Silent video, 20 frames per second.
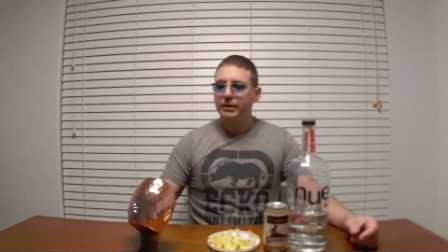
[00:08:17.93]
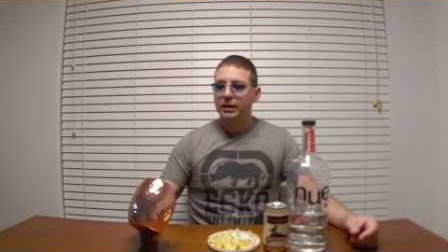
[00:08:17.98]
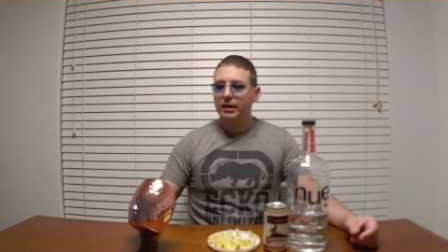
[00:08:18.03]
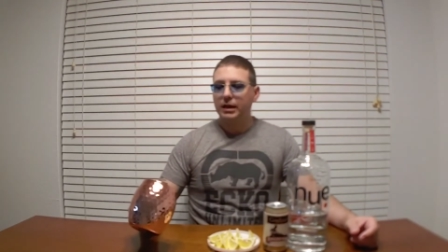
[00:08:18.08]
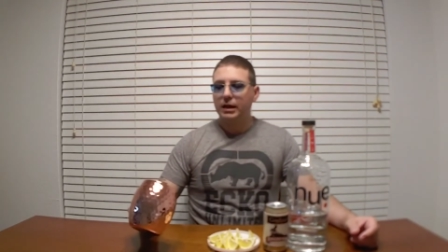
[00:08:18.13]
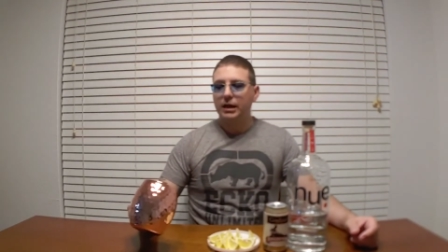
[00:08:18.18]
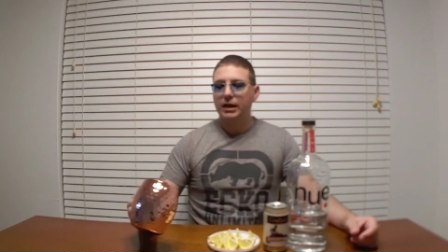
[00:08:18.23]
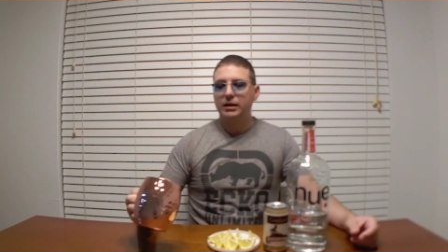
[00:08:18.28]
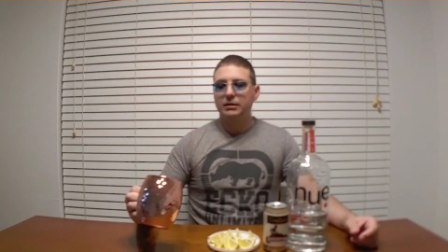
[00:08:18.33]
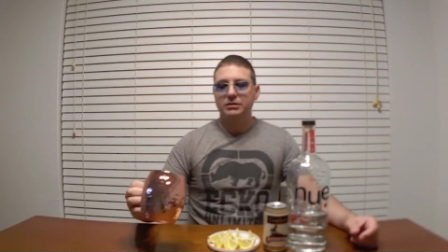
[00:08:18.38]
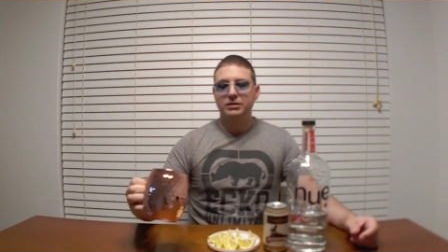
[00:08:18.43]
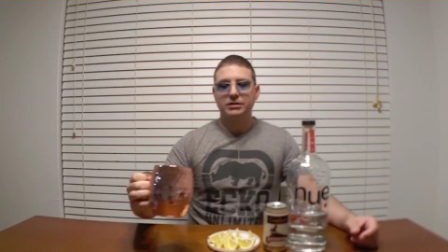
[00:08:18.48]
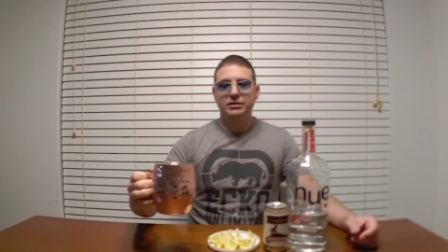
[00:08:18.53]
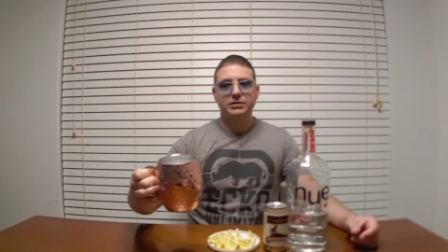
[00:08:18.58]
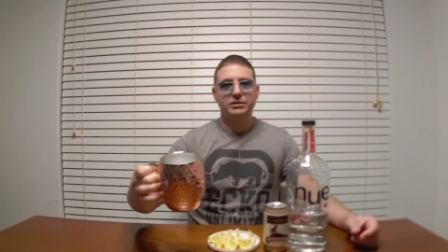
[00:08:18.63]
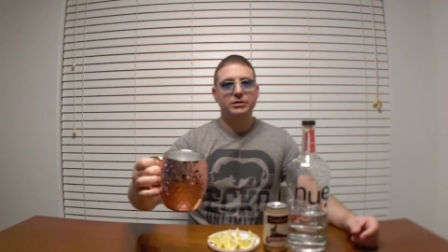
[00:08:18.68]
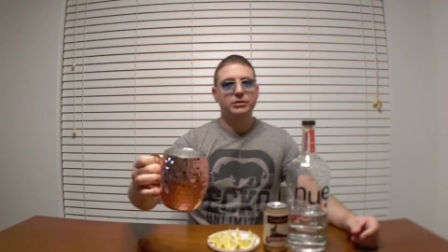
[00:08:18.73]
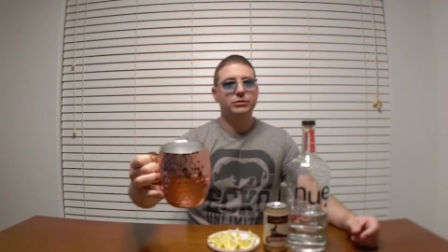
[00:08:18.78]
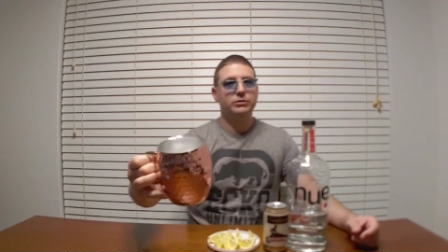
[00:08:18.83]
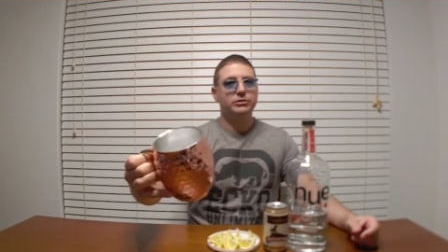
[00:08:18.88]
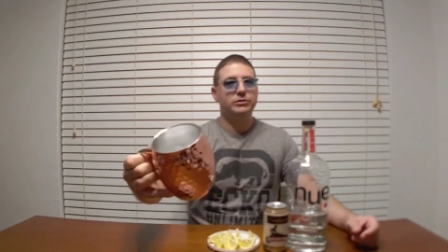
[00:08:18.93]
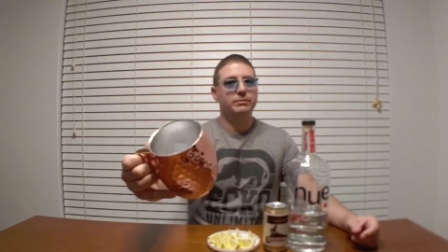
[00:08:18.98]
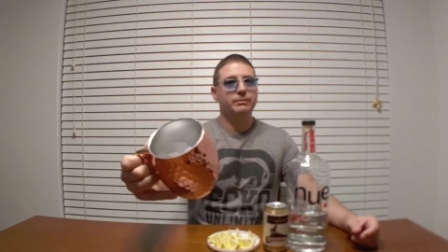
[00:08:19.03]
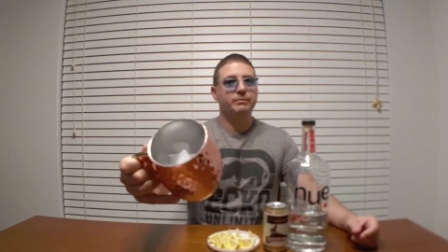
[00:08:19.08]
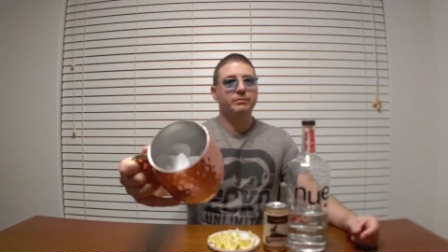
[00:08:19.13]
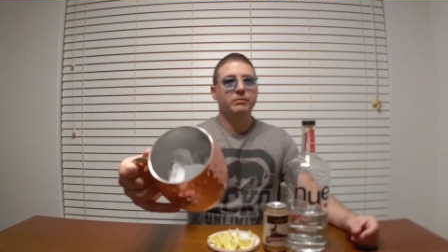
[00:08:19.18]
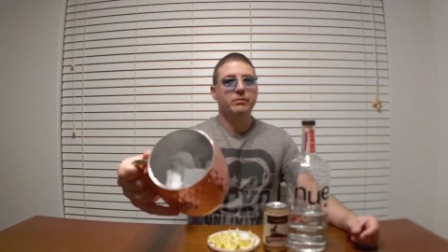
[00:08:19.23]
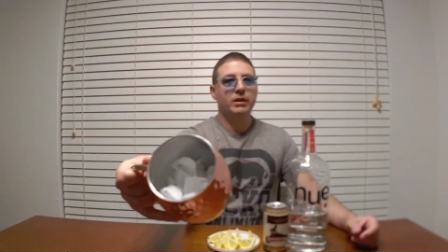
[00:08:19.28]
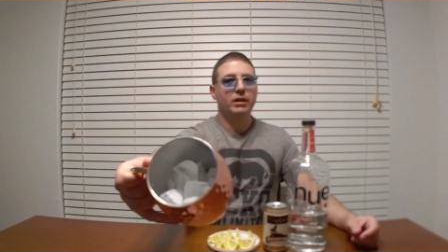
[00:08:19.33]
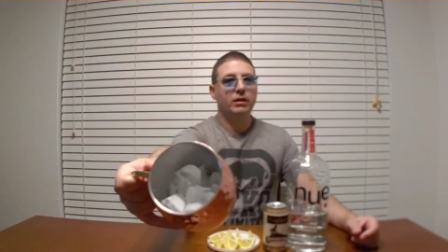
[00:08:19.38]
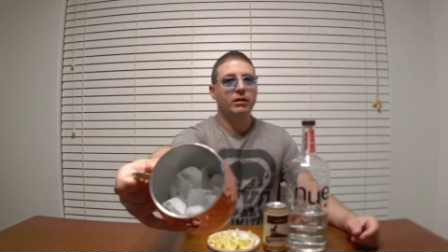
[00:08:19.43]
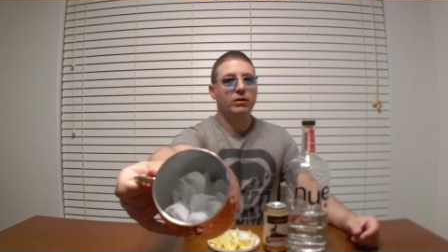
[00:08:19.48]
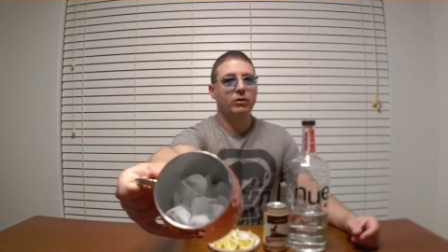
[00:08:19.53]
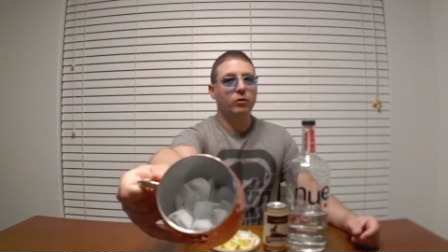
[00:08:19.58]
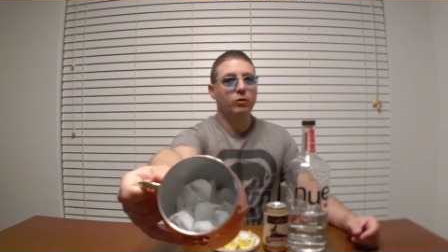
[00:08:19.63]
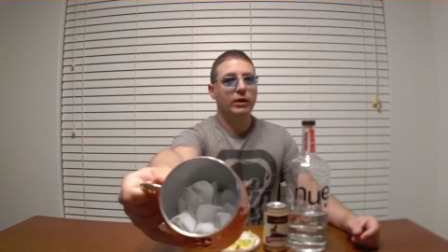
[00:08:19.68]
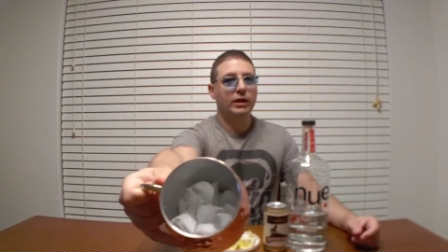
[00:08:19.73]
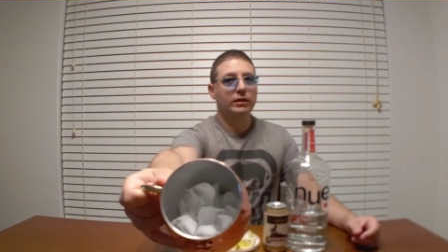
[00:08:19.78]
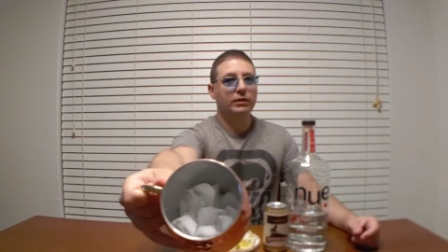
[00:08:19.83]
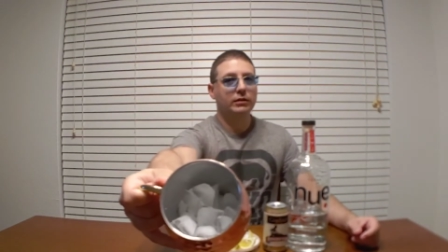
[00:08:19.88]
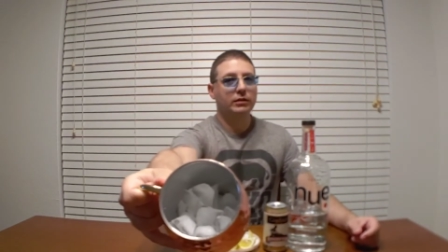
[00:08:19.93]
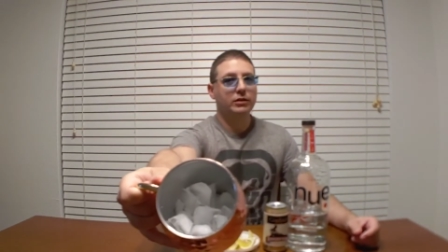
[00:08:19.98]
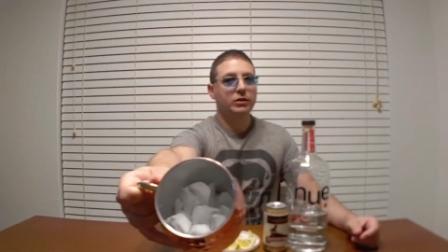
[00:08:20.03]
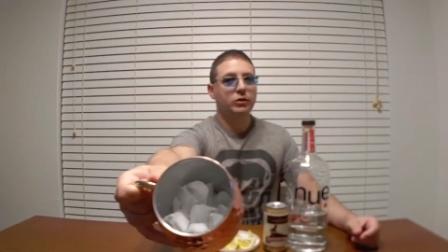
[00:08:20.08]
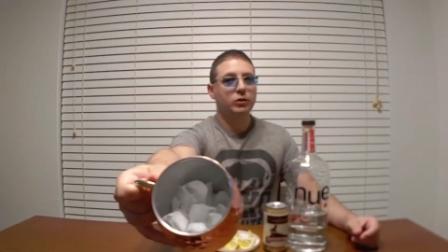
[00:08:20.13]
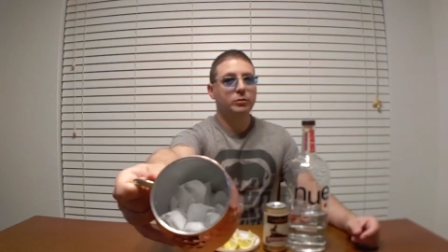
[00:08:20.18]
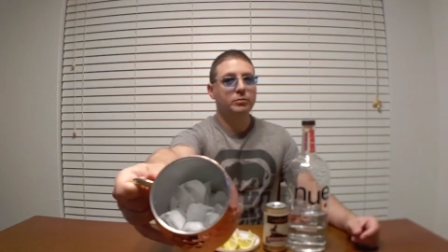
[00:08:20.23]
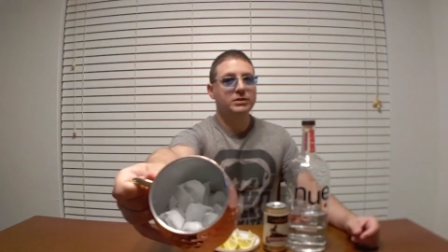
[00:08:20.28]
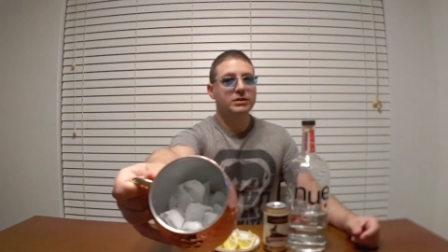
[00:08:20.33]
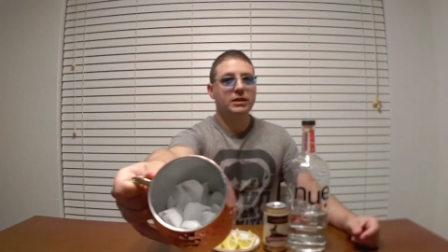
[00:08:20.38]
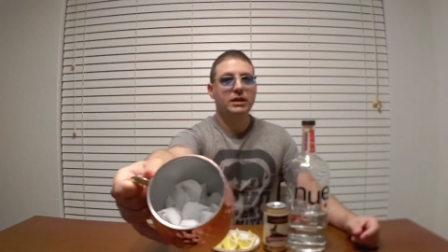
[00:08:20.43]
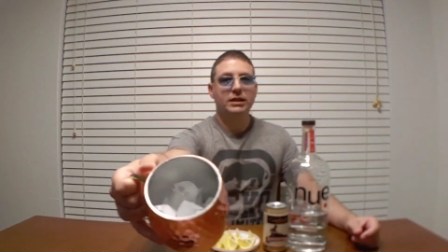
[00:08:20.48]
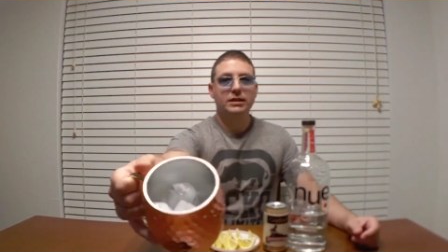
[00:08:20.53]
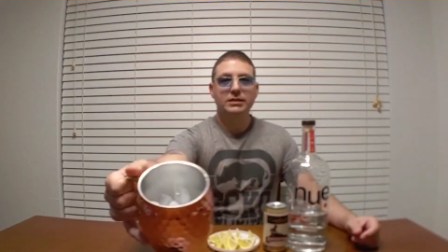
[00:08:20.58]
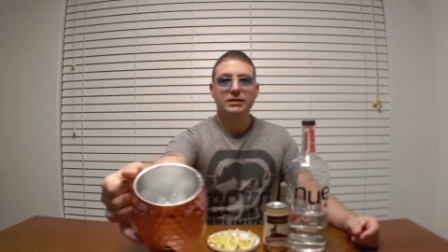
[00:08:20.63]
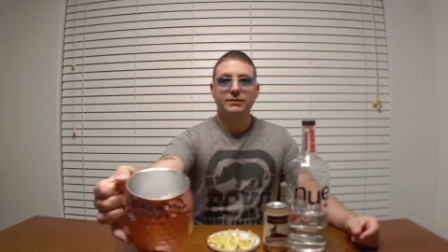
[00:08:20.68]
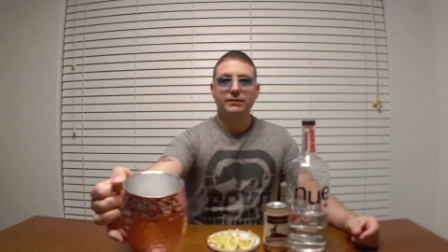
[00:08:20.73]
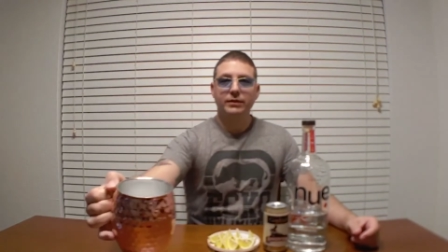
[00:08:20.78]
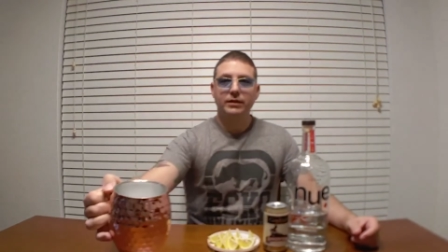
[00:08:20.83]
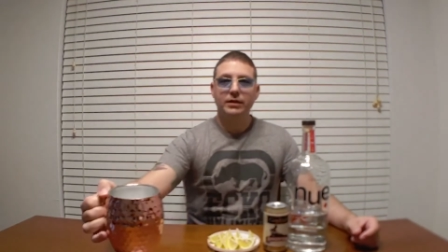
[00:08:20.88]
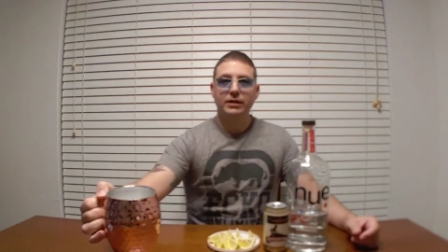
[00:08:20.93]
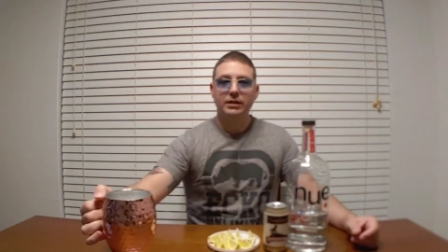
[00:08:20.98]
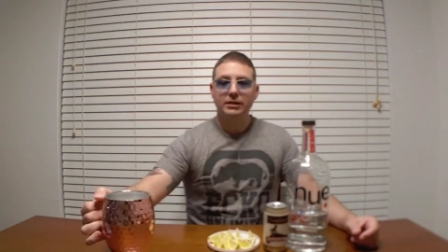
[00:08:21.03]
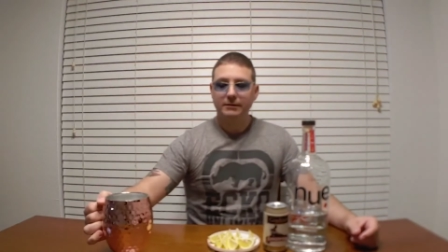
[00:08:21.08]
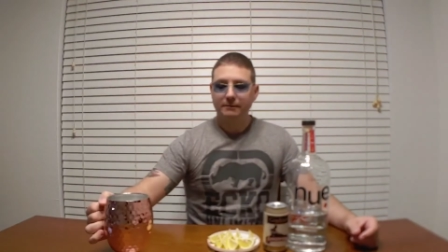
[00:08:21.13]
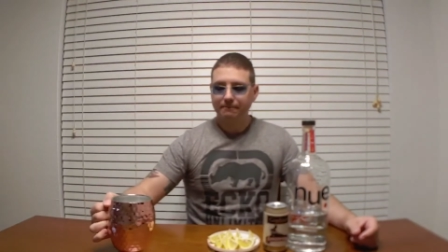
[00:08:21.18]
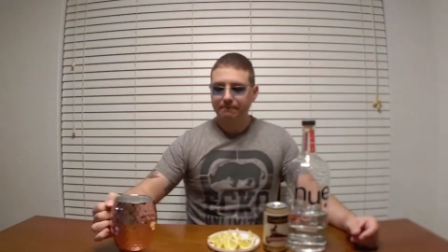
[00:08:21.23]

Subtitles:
I just use regular cubes. It's fine.